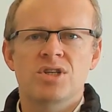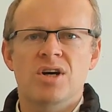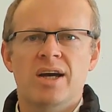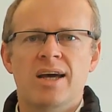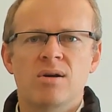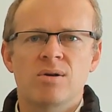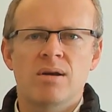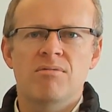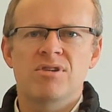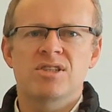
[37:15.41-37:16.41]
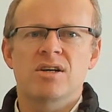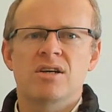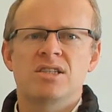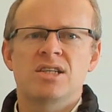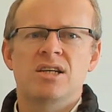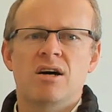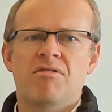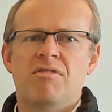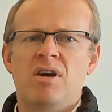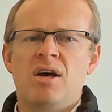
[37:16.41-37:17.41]
which I cannot emphasize
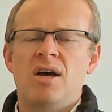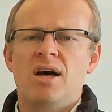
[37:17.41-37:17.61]
enough.